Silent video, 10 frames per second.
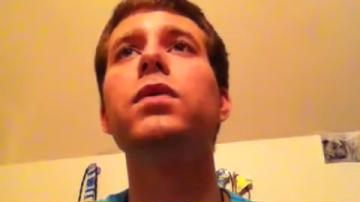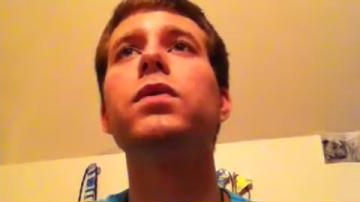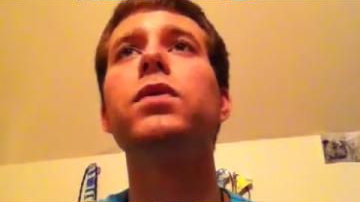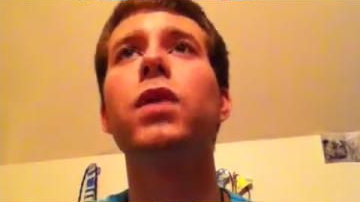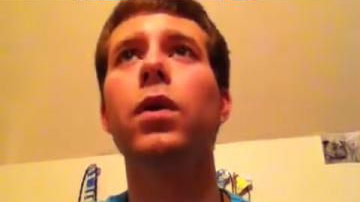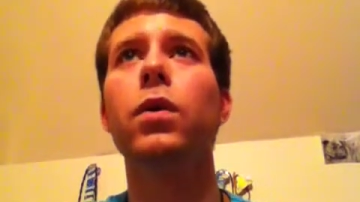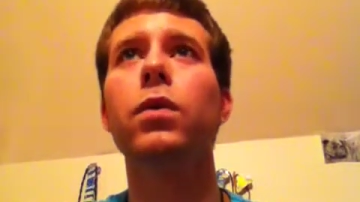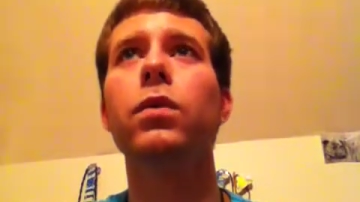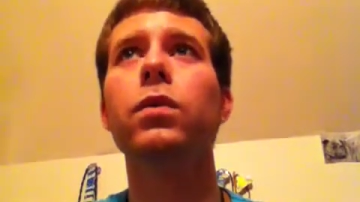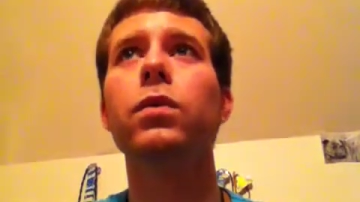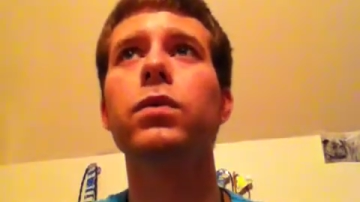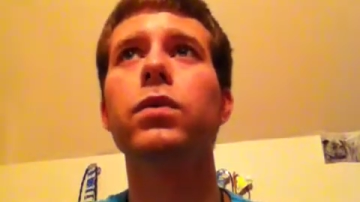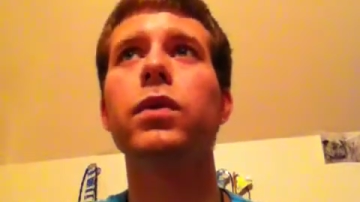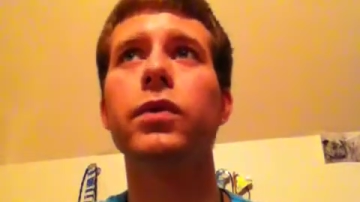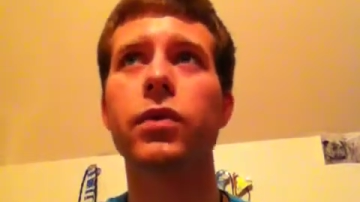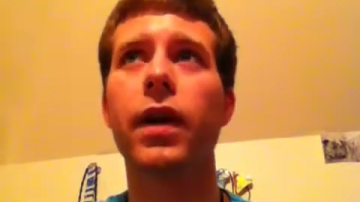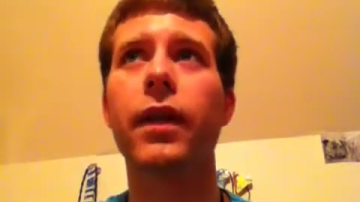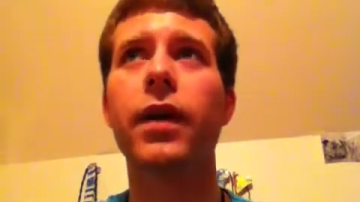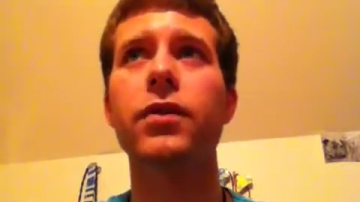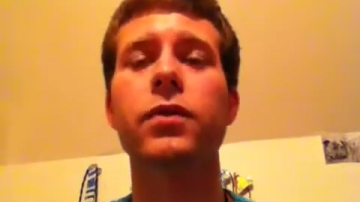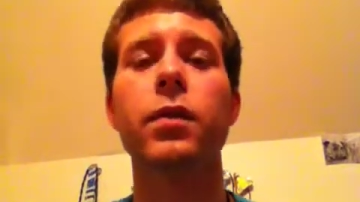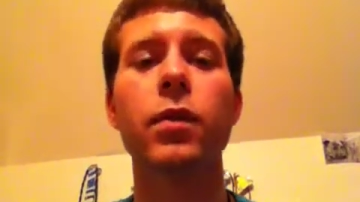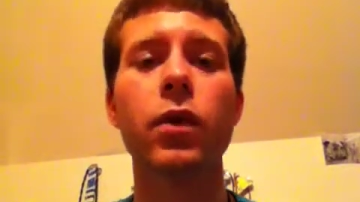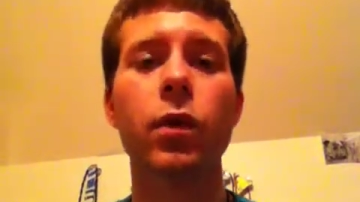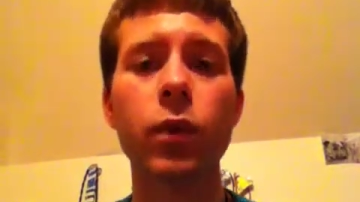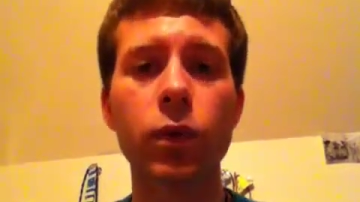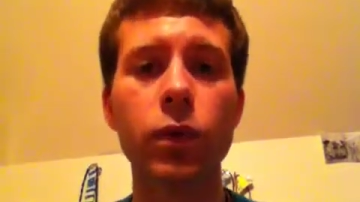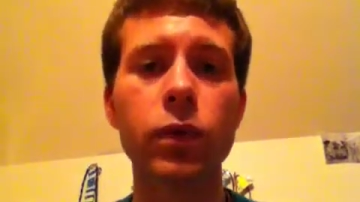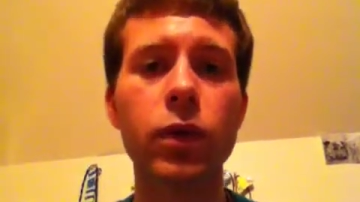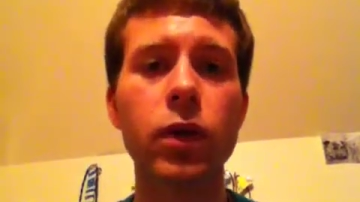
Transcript: So you could try that, and just remember the little rule.